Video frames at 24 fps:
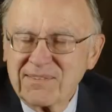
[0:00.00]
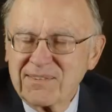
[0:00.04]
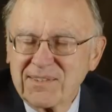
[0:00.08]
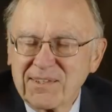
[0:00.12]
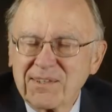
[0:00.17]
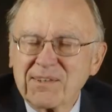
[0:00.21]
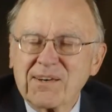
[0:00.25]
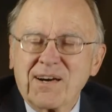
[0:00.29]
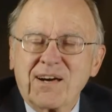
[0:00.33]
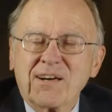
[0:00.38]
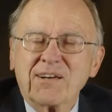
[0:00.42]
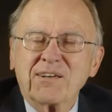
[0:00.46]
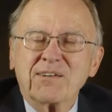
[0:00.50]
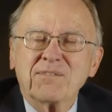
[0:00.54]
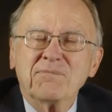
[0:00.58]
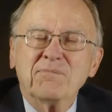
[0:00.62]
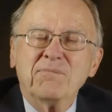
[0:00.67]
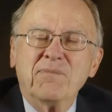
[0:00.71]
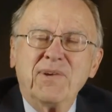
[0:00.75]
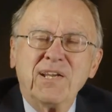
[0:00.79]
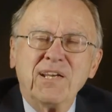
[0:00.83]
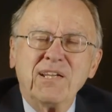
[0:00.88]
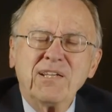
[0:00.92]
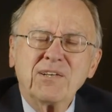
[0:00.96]
There are
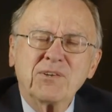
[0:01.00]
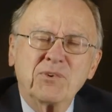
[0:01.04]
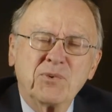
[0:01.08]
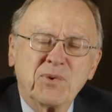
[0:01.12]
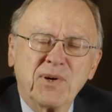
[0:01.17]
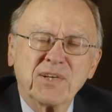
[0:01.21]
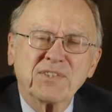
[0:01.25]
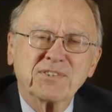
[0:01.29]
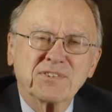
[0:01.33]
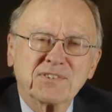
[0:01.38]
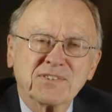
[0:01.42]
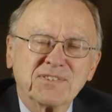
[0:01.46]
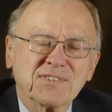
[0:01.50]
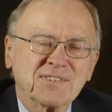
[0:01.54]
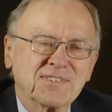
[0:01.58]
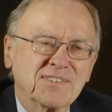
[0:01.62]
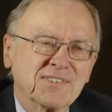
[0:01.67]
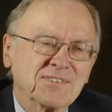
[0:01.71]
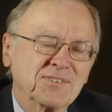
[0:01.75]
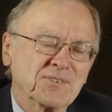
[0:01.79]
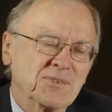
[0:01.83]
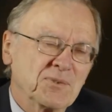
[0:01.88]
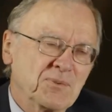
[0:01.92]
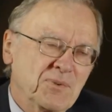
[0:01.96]
many questions
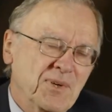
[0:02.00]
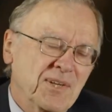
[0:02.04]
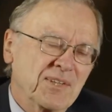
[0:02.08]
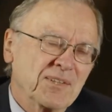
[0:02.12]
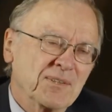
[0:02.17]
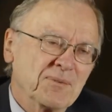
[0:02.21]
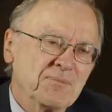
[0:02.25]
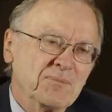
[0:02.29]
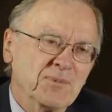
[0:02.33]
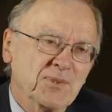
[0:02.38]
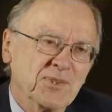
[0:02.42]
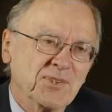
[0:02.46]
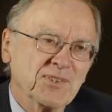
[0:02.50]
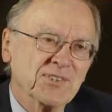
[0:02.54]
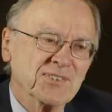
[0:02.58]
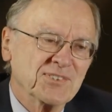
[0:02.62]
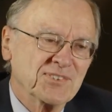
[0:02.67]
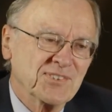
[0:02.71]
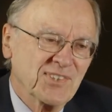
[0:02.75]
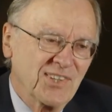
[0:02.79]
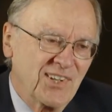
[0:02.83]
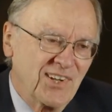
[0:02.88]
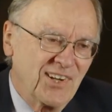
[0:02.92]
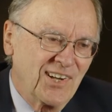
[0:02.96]
as to whether
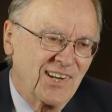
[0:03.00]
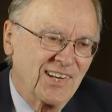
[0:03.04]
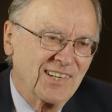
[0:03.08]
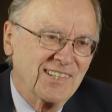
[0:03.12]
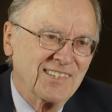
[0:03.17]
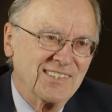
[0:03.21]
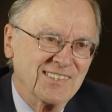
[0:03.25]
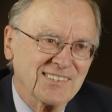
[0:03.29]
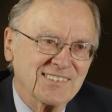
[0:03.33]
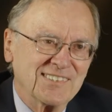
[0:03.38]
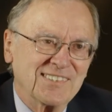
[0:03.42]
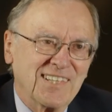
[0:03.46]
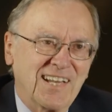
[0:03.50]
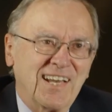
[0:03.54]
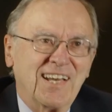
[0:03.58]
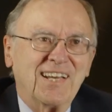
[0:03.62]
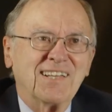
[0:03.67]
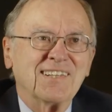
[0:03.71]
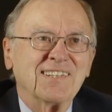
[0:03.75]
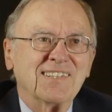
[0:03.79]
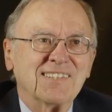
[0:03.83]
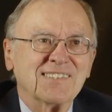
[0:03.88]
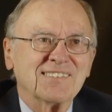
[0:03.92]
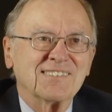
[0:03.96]
Moore's law is
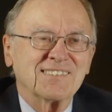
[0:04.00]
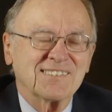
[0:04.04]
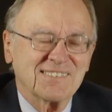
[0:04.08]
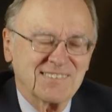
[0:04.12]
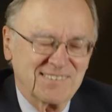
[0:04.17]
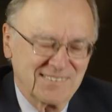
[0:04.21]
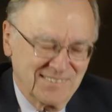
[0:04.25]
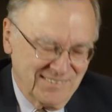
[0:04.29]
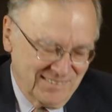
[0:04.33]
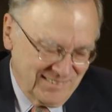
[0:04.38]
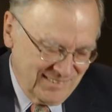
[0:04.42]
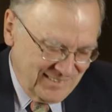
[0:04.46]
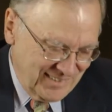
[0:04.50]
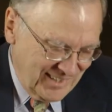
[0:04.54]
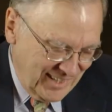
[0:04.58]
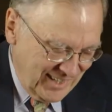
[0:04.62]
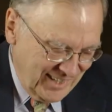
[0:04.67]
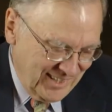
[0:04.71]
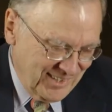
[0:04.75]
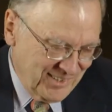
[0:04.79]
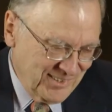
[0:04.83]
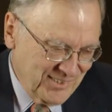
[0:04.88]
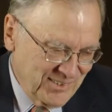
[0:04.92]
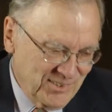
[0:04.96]
at its
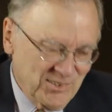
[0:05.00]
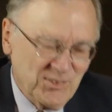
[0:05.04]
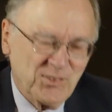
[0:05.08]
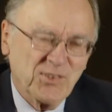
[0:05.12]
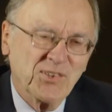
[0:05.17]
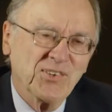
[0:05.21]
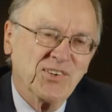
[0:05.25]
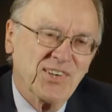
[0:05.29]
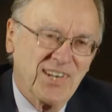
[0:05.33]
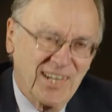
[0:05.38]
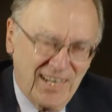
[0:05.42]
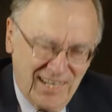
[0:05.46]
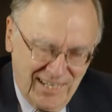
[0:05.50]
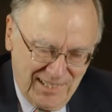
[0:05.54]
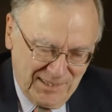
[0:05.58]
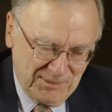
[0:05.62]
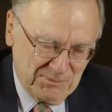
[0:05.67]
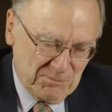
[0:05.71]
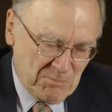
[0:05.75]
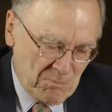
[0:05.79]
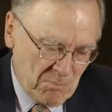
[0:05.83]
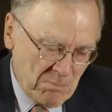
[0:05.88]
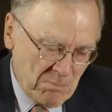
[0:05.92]
end or not.